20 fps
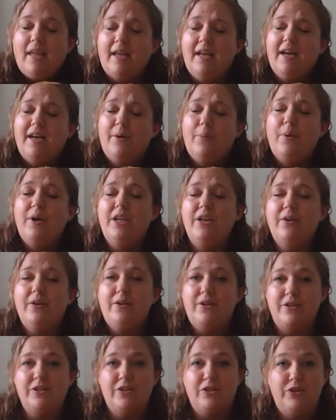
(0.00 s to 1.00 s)
What you
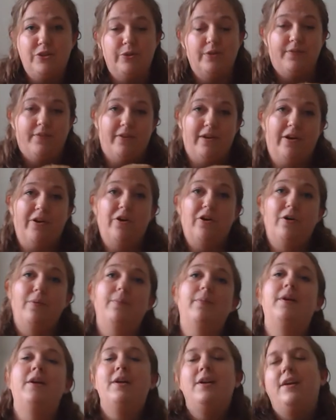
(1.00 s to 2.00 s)
can also do if you're at
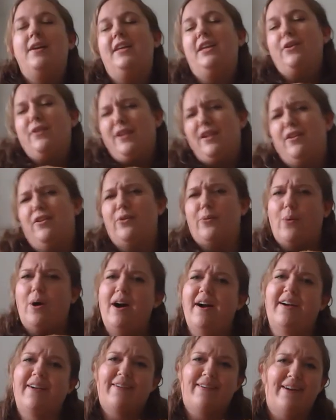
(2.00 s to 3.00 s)
home, you can either
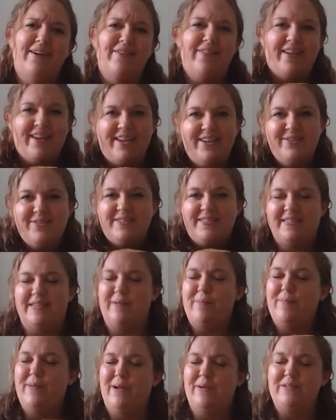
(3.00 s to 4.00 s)
walk around the house
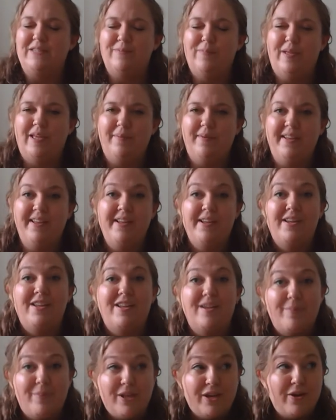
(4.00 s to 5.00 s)
and bounce baby,
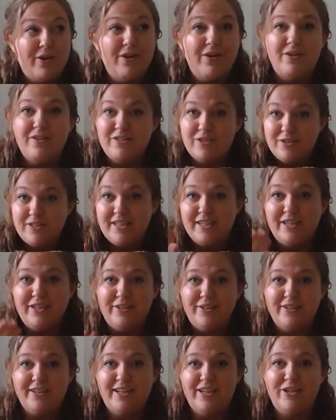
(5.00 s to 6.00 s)
but you can also take
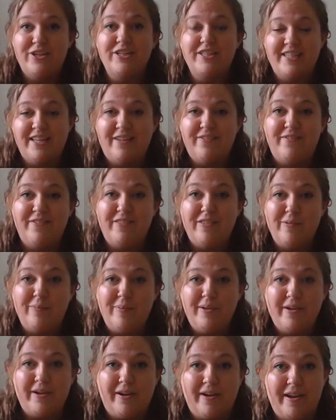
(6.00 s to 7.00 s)
a look at yourself in the
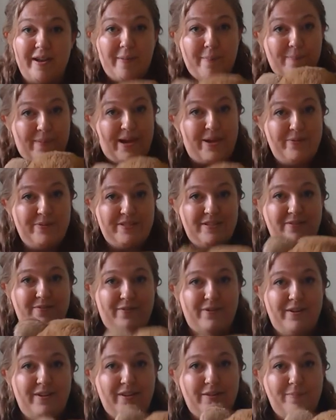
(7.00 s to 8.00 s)
mirror and bounce in
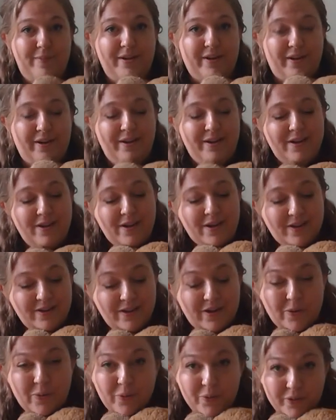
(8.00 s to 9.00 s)
front of the mirror.
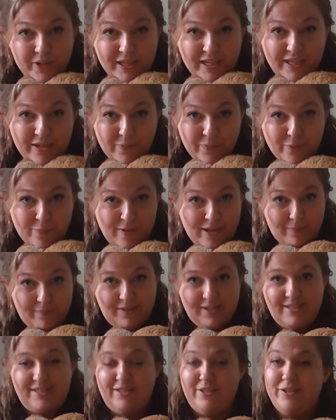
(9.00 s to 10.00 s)
Not only will
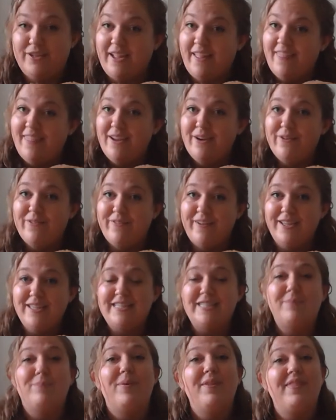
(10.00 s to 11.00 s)
baby get to look at their
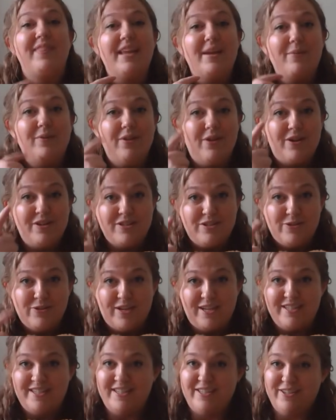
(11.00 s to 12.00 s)
face, but they will also
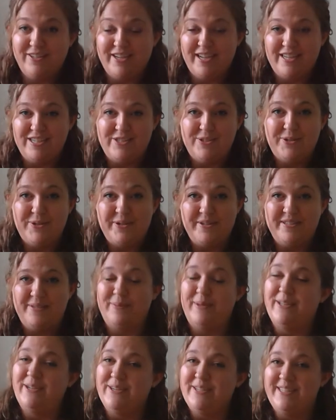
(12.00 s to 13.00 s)
get to look at yours
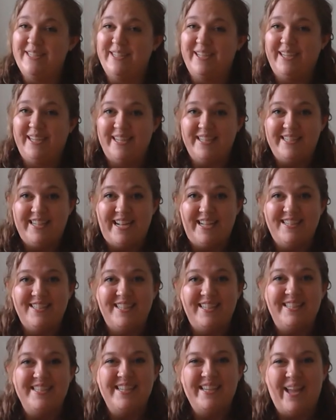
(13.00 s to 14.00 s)
while you're singing and
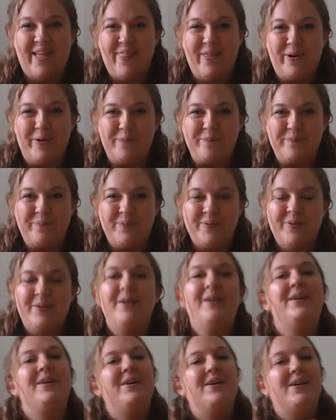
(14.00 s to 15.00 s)
dancing together.
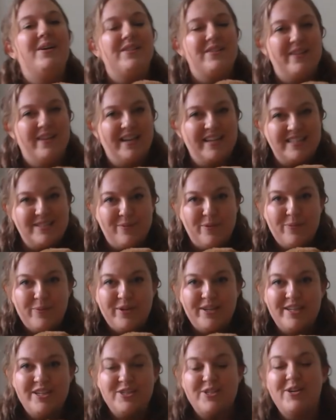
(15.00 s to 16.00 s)
The next one
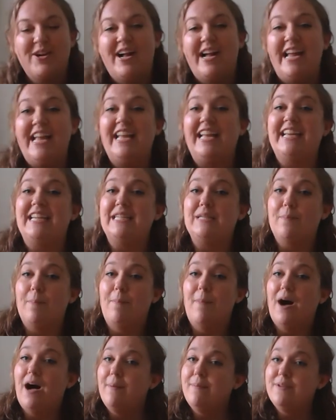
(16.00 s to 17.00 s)
we're gonna try is
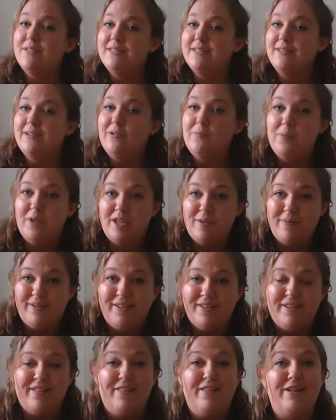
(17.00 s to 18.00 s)
Mama's Little
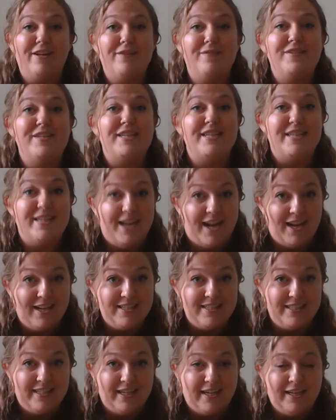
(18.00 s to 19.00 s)
Baby Loves
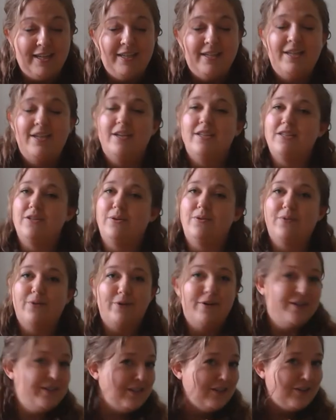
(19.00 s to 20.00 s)
Dancing. So of
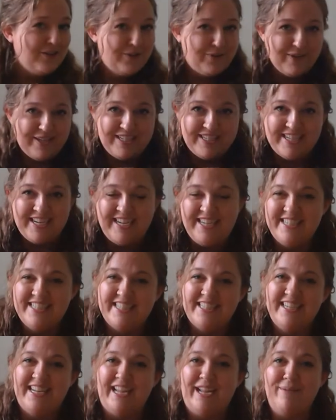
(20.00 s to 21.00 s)
course you can always
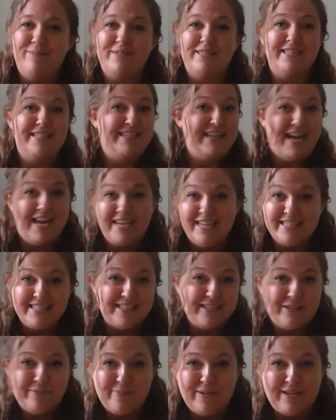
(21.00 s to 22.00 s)
change the name to Daddy's
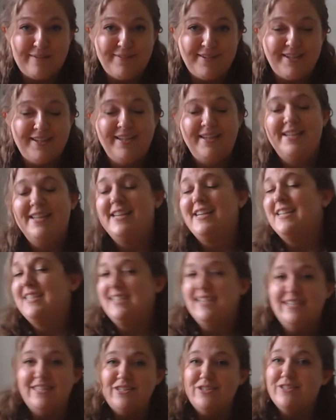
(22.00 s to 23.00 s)
Little Baby,
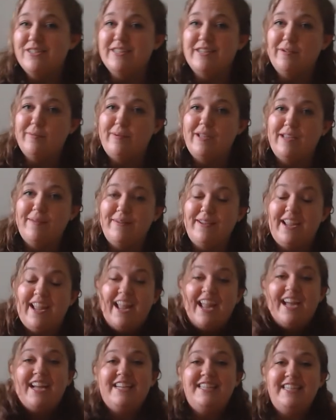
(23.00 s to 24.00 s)
Sister's Little
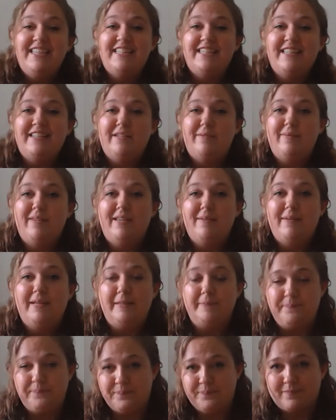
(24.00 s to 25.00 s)
Baby, Auntie's Little
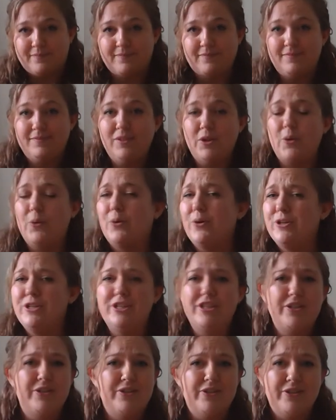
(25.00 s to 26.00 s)
Baby, or
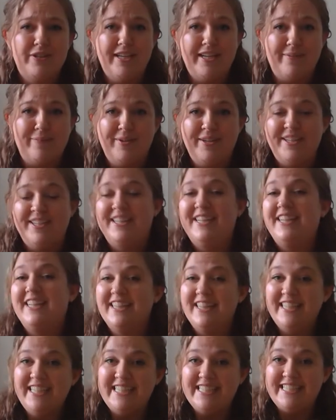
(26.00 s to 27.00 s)
just use your name,
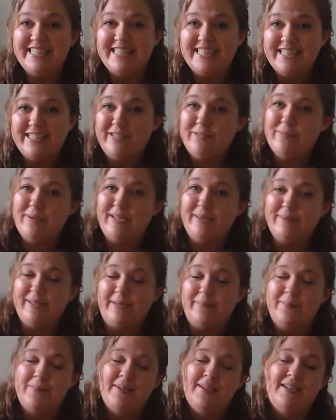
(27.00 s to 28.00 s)
Lisa's Little
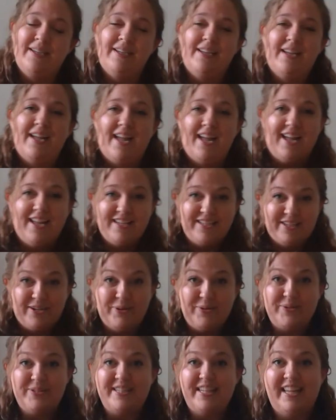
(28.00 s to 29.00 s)
Baby. And it
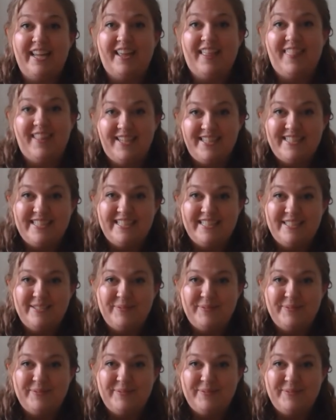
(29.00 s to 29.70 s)
goes like this.